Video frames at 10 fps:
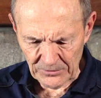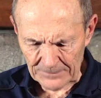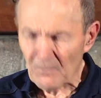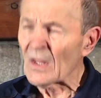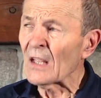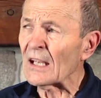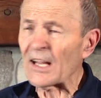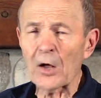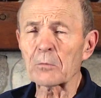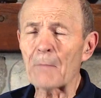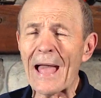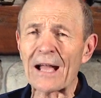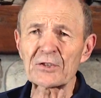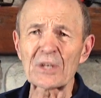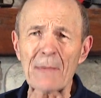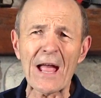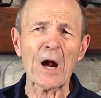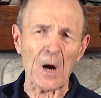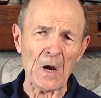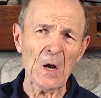that it held back some
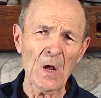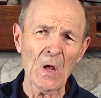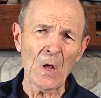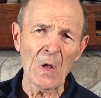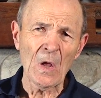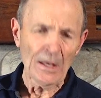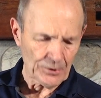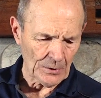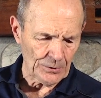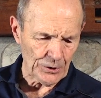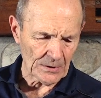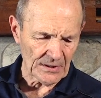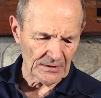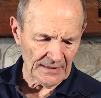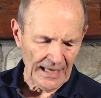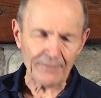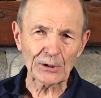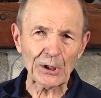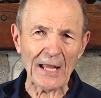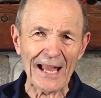air so that you could have a
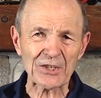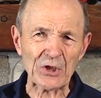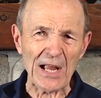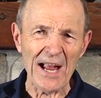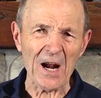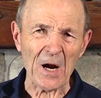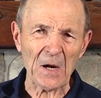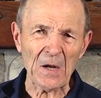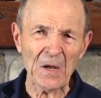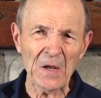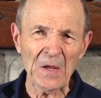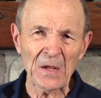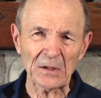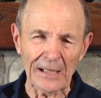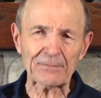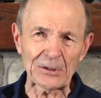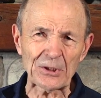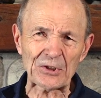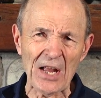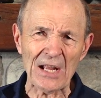little extra air left in
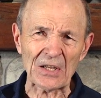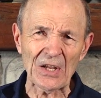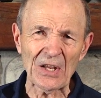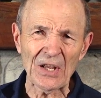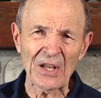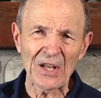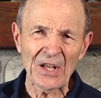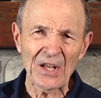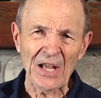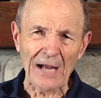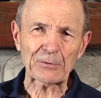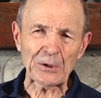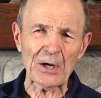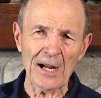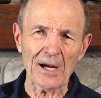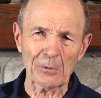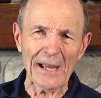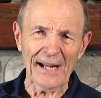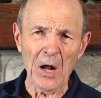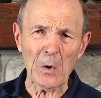your tank after your air
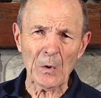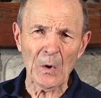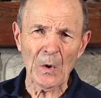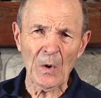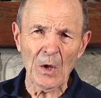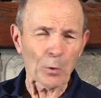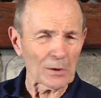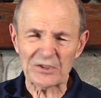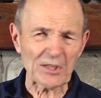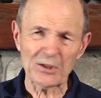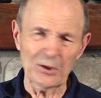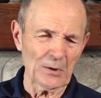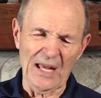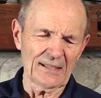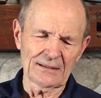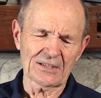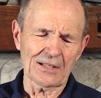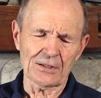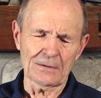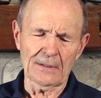ran out. Well, this doesn't do
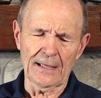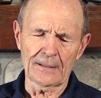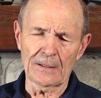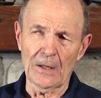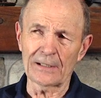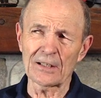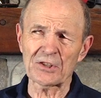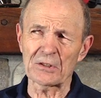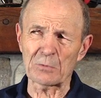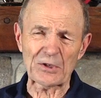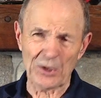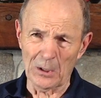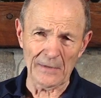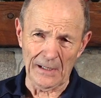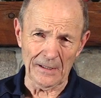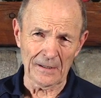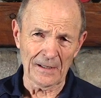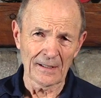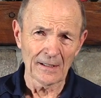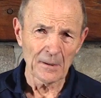that. No, it doesn't reserve any.
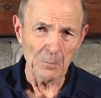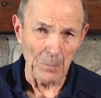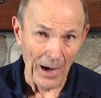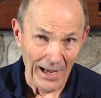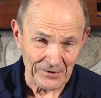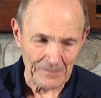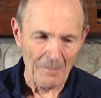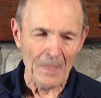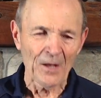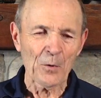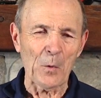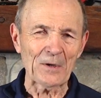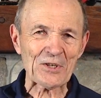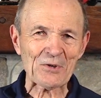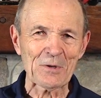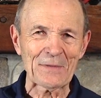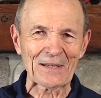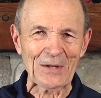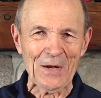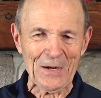But when you're swimming
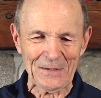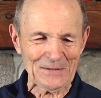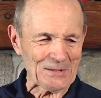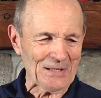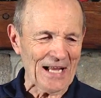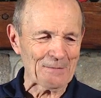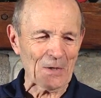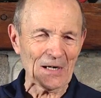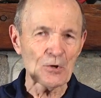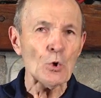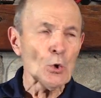along, your dive buddy,